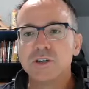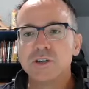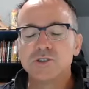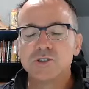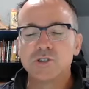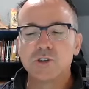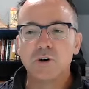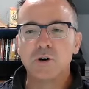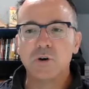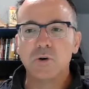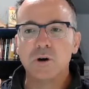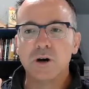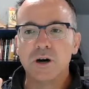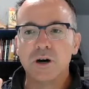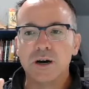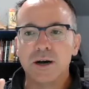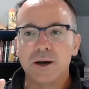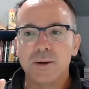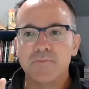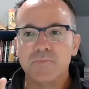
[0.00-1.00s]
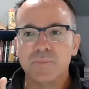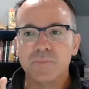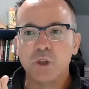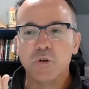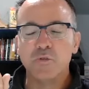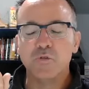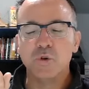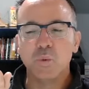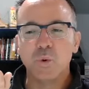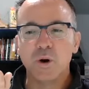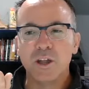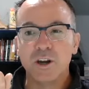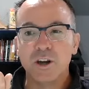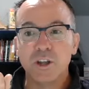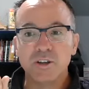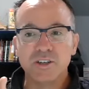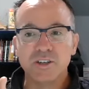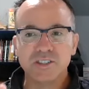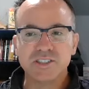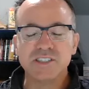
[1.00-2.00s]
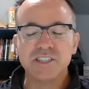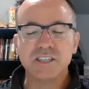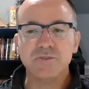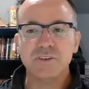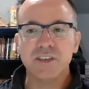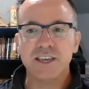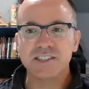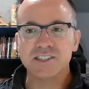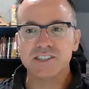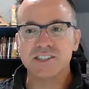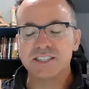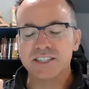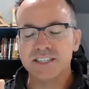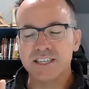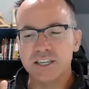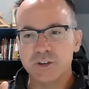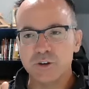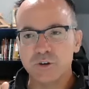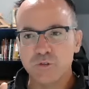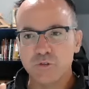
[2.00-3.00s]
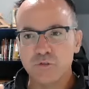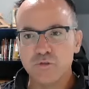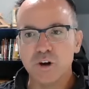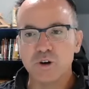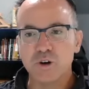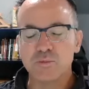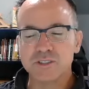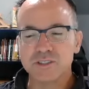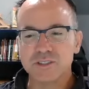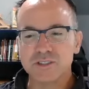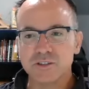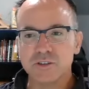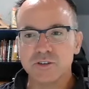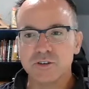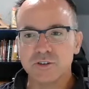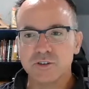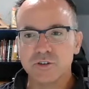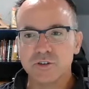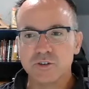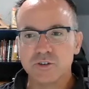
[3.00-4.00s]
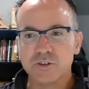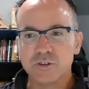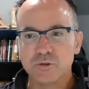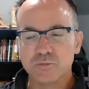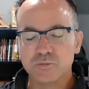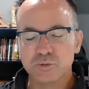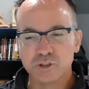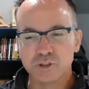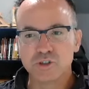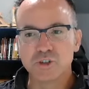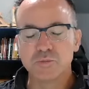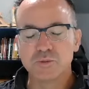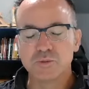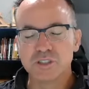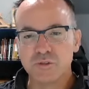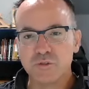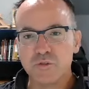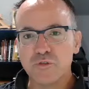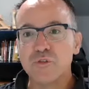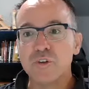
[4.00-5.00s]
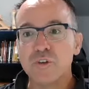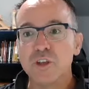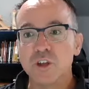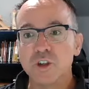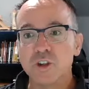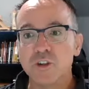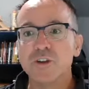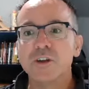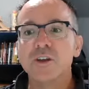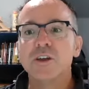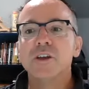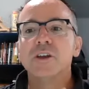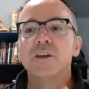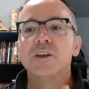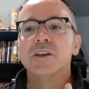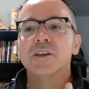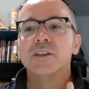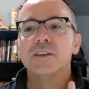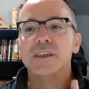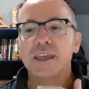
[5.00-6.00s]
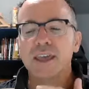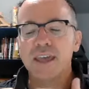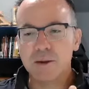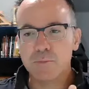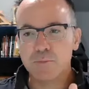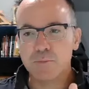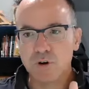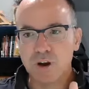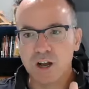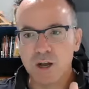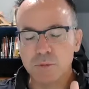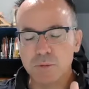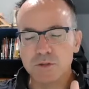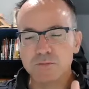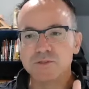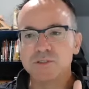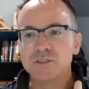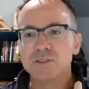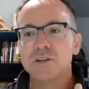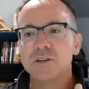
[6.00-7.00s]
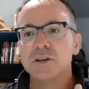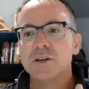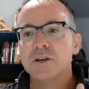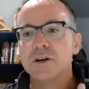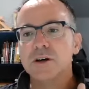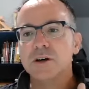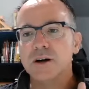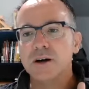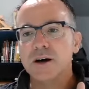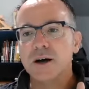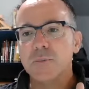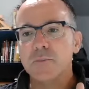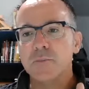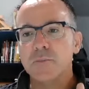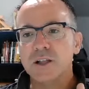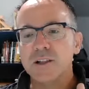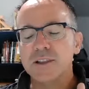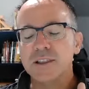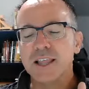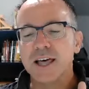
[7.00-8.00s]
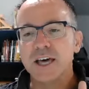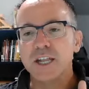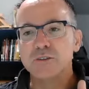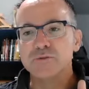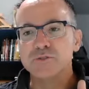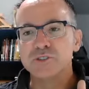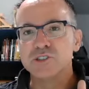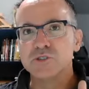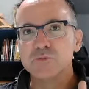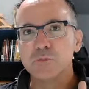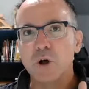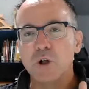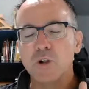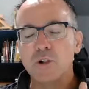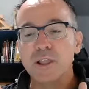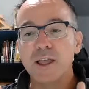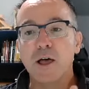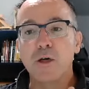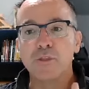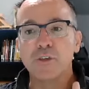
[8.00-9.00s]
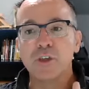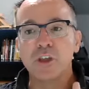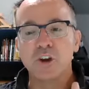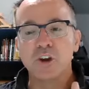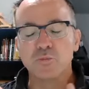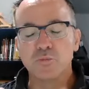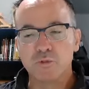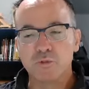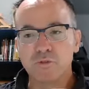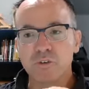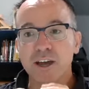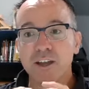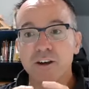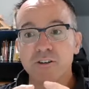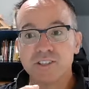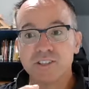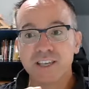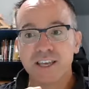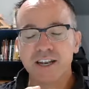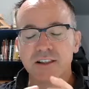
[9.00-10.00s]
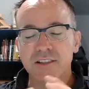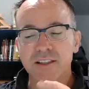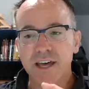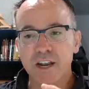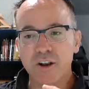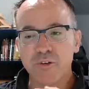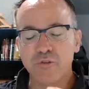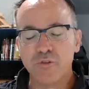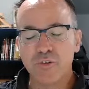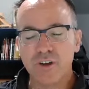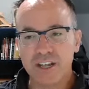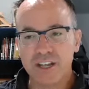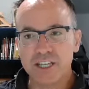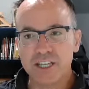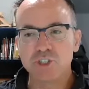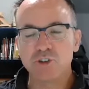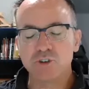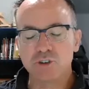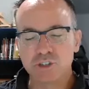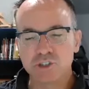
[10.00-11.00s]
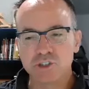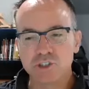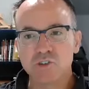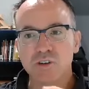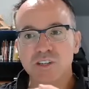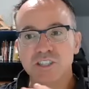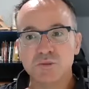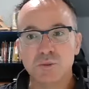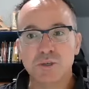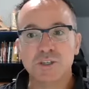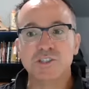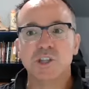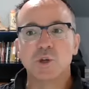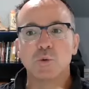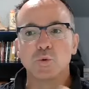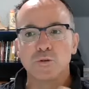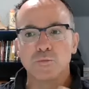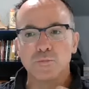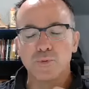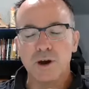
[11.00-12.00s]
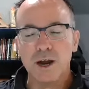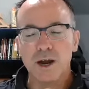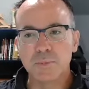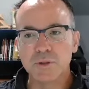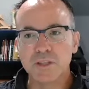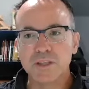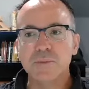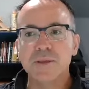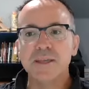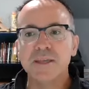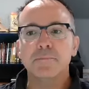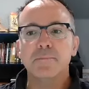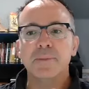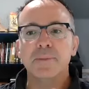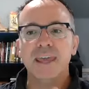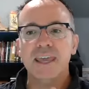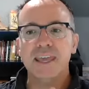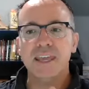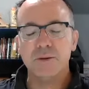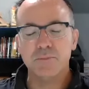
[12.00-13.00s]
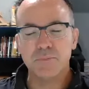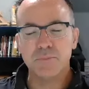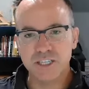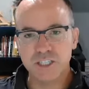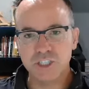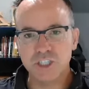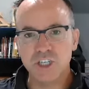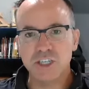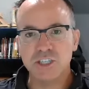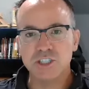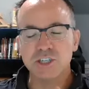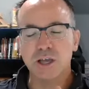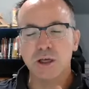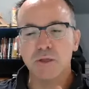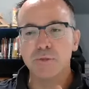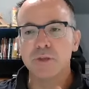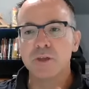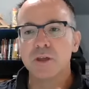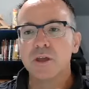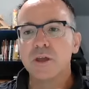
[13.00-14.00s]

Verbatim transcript: so, um, you know, if you wanted to go to CVS to get your pharmacy, your your prescription filled, you had problems. Um, a lot of small healthcare providers had a lot of financial constraints because they weren't properly being paid by Change Health.